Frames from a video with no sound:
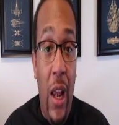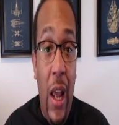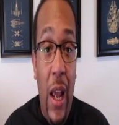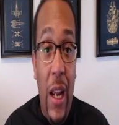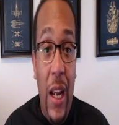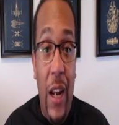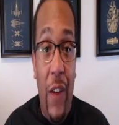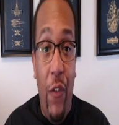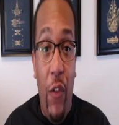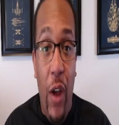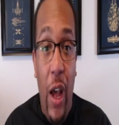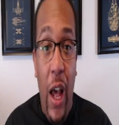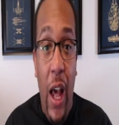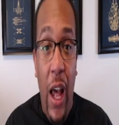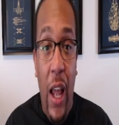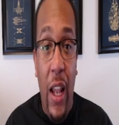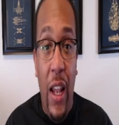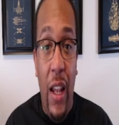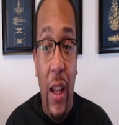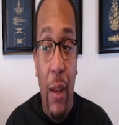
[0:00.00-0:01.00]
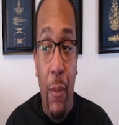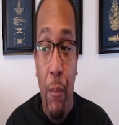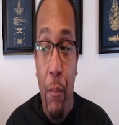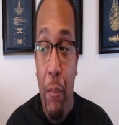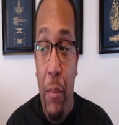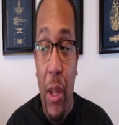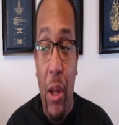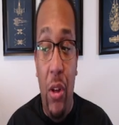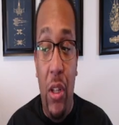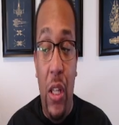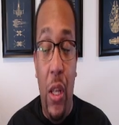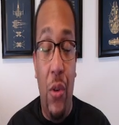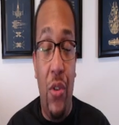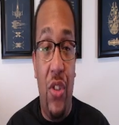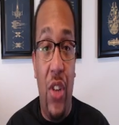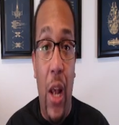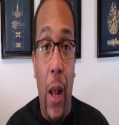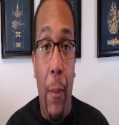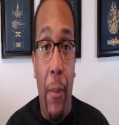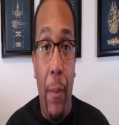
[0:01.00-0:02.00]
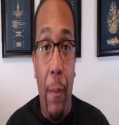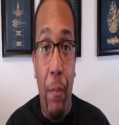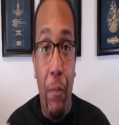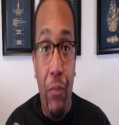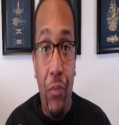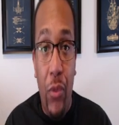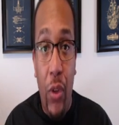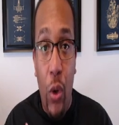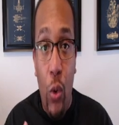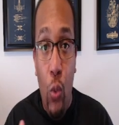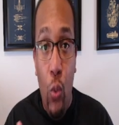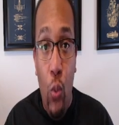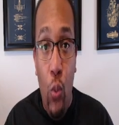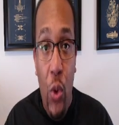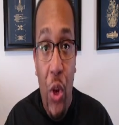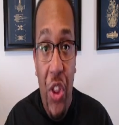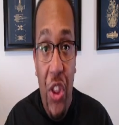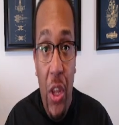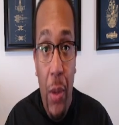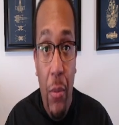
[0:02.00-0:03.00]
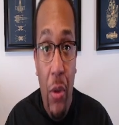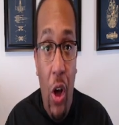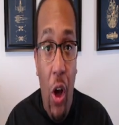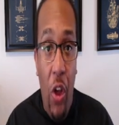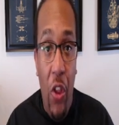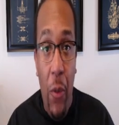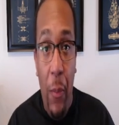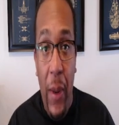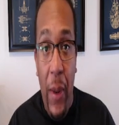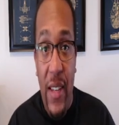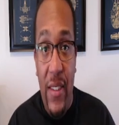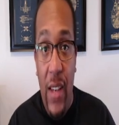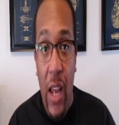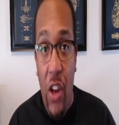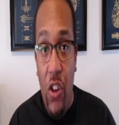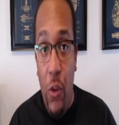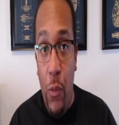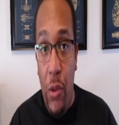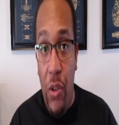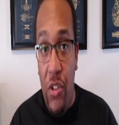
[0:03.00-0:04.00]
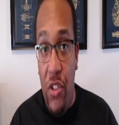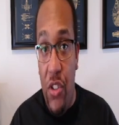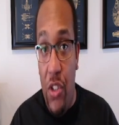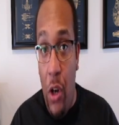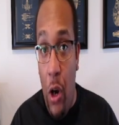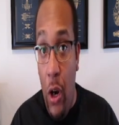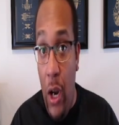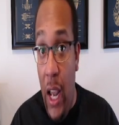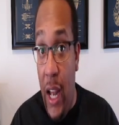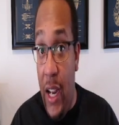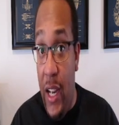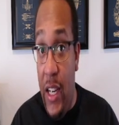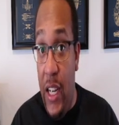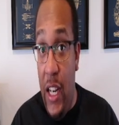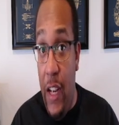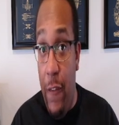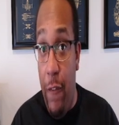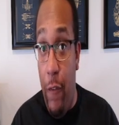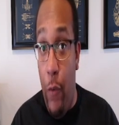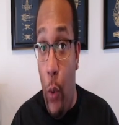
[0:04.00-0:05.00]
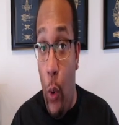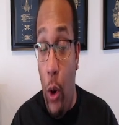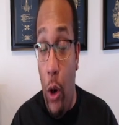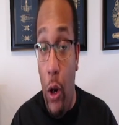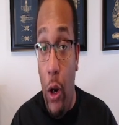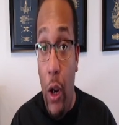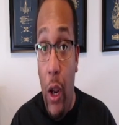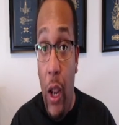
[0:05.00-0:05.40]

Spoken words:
kind of build those up. With them, all the base attributes start at a D4.